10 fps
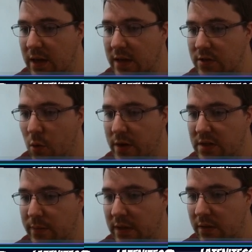is going to
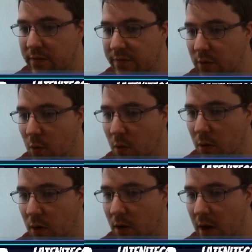be the
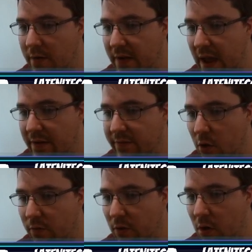floor of f
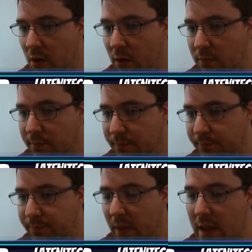over r,
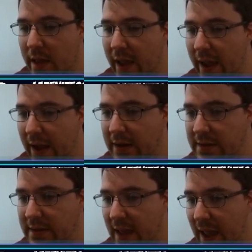and
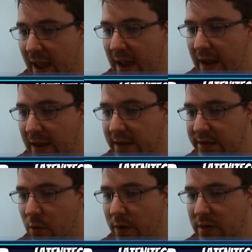k is
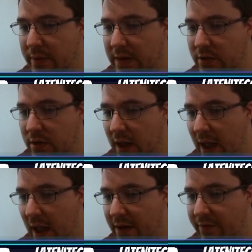going to be
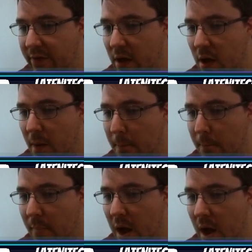f
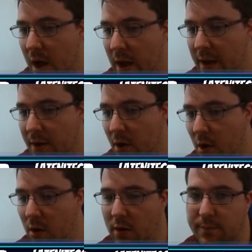mod
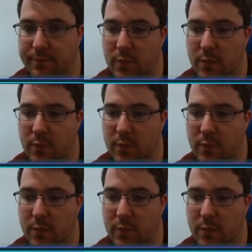r,